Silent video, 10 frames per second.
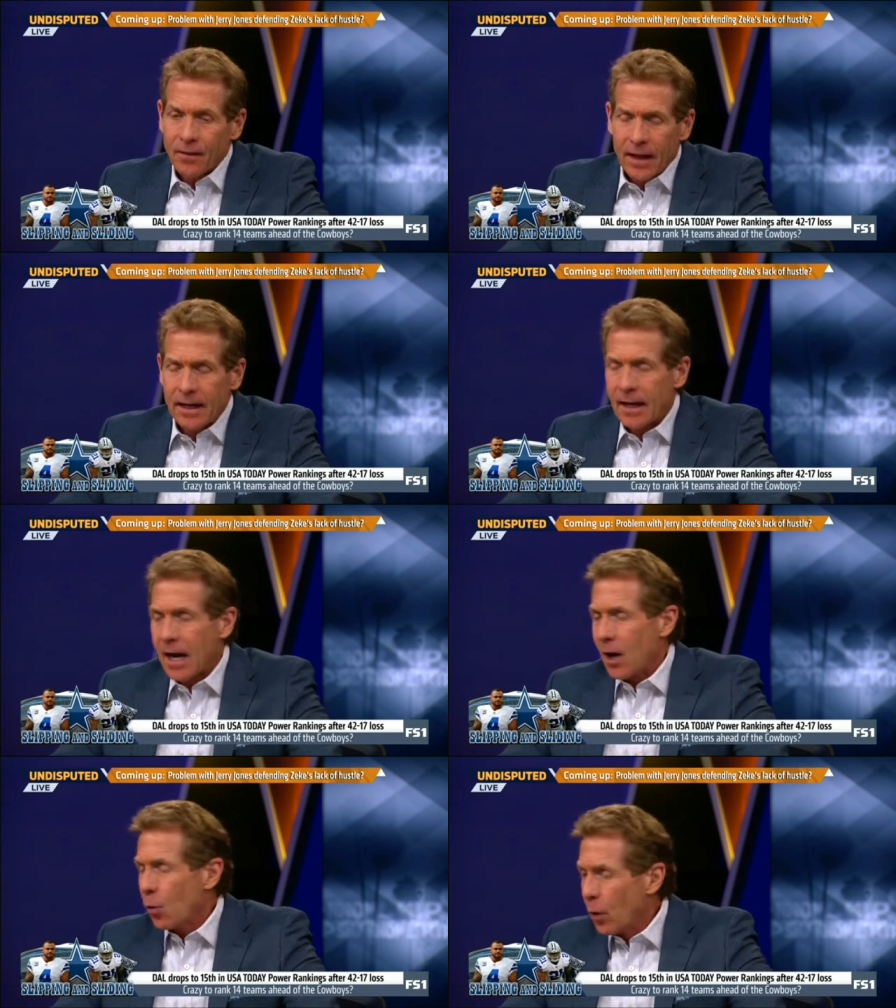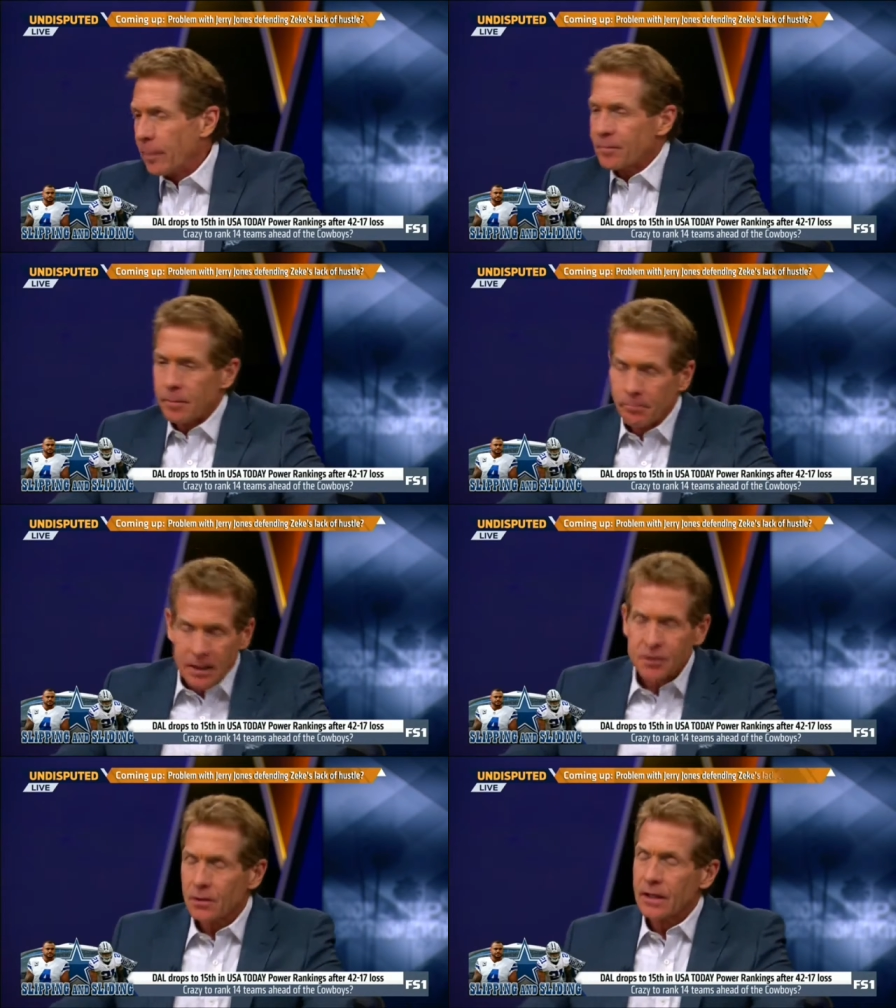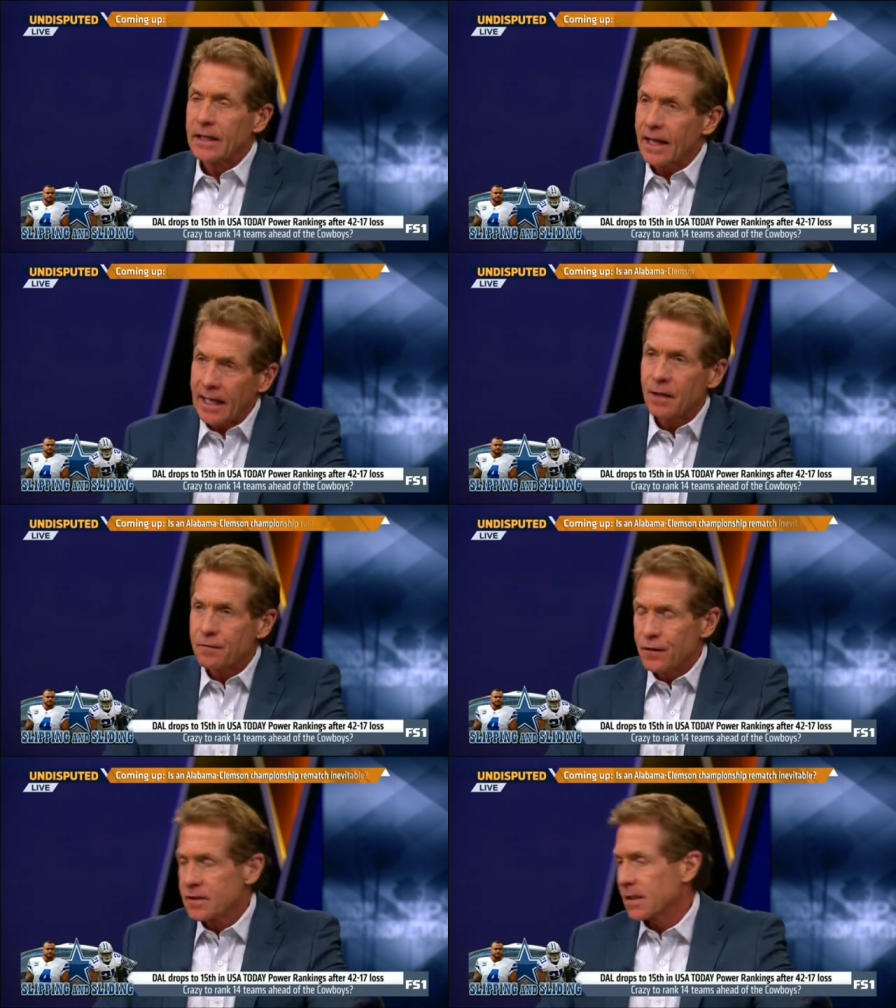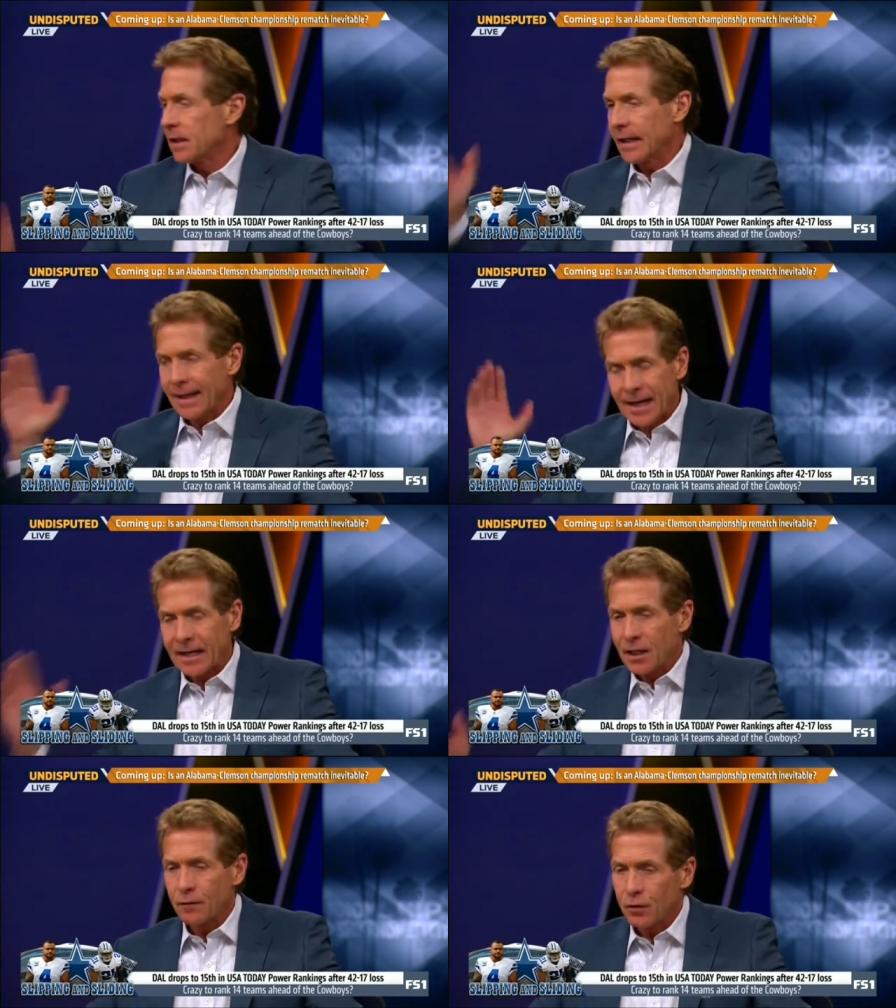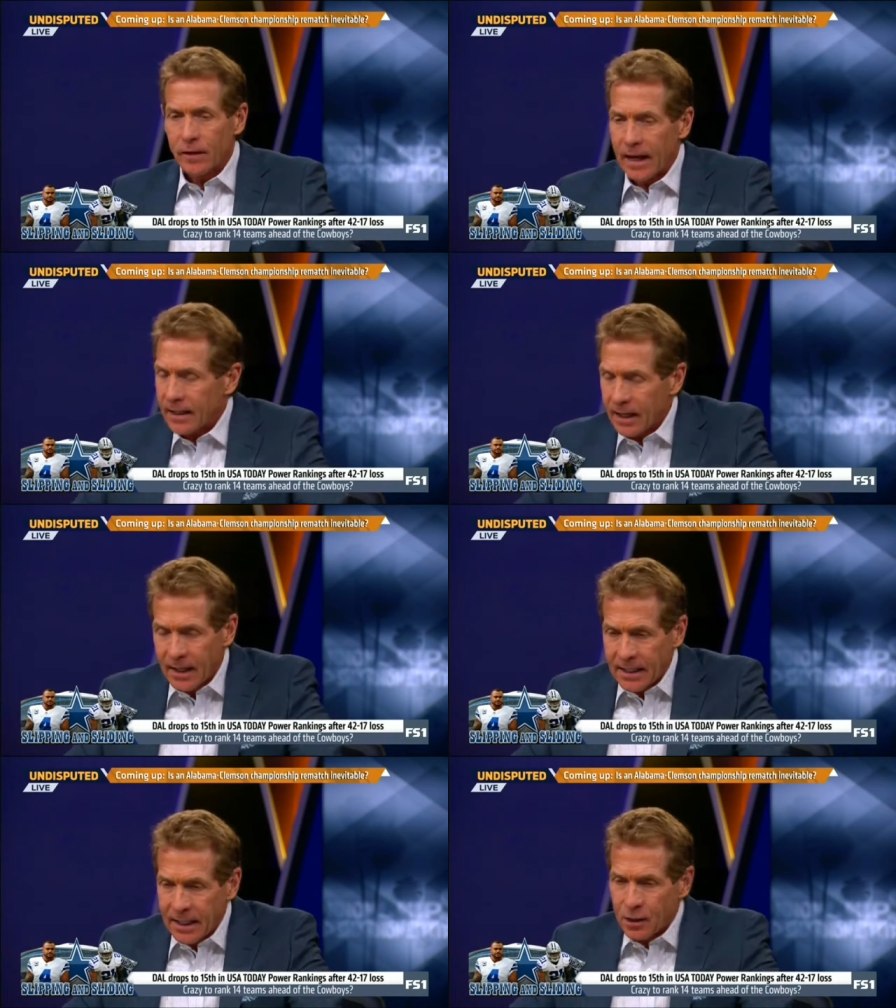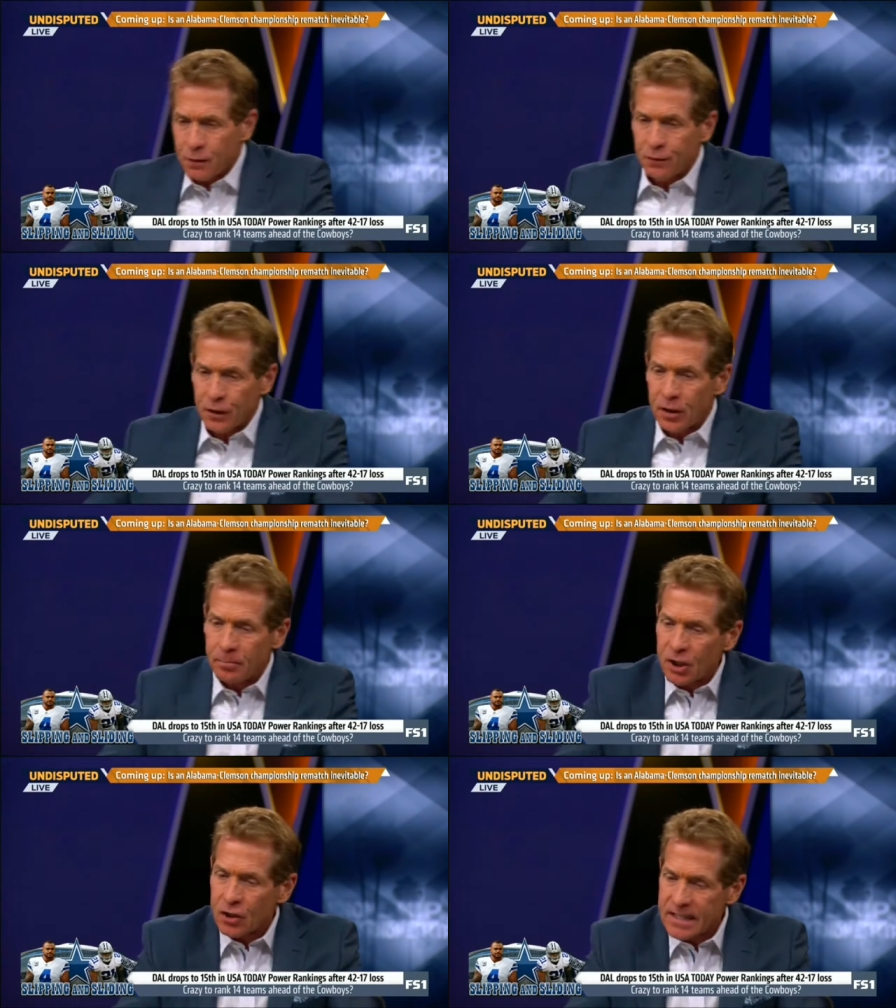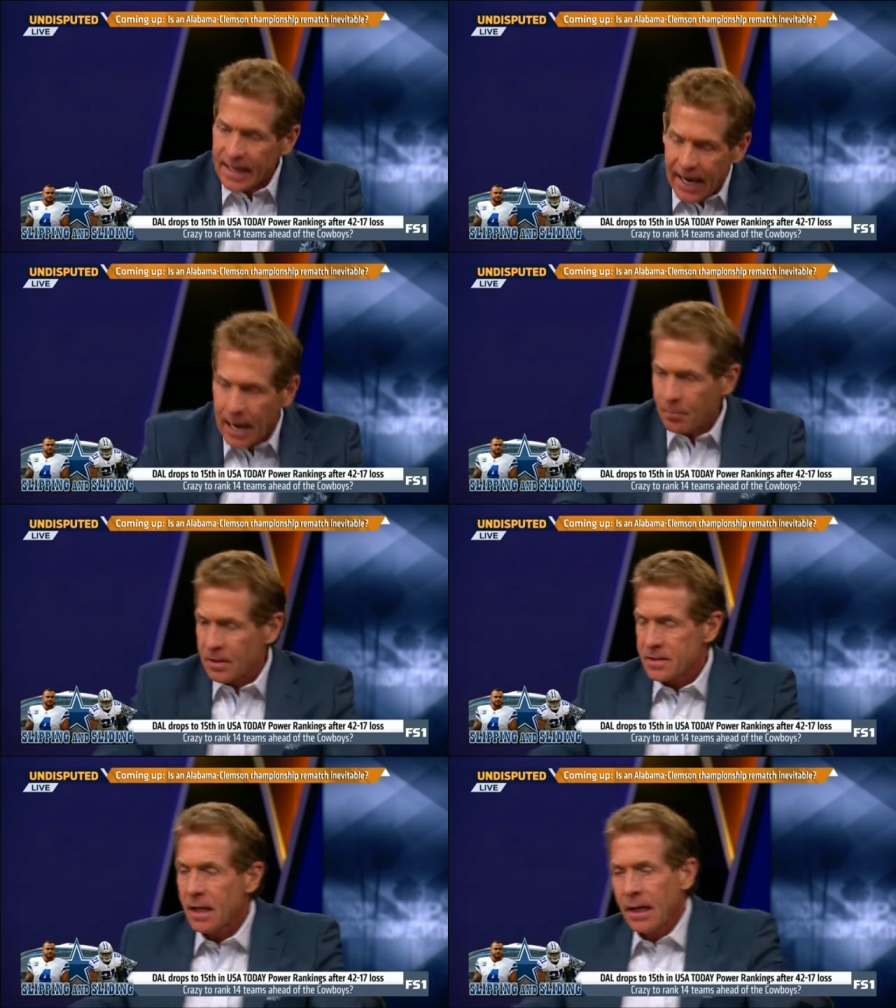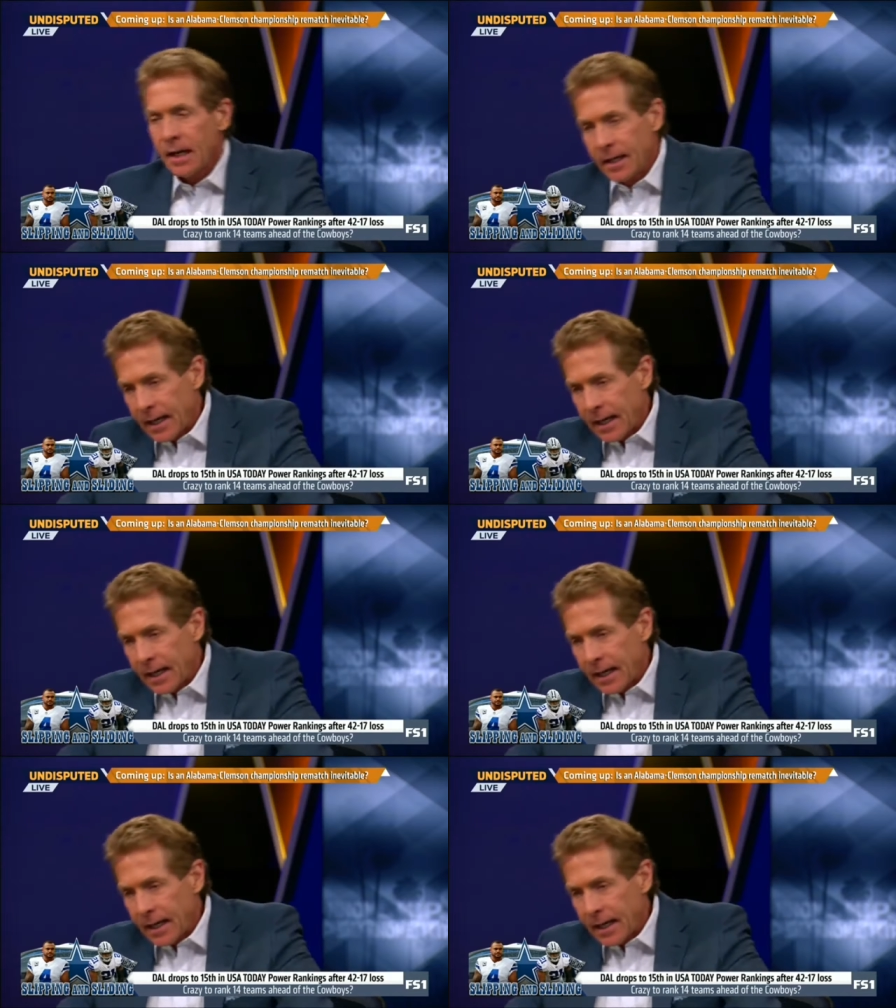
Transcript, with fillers: and they got whipped mentally and physically. And I give you that, and I can't defend it because it happens.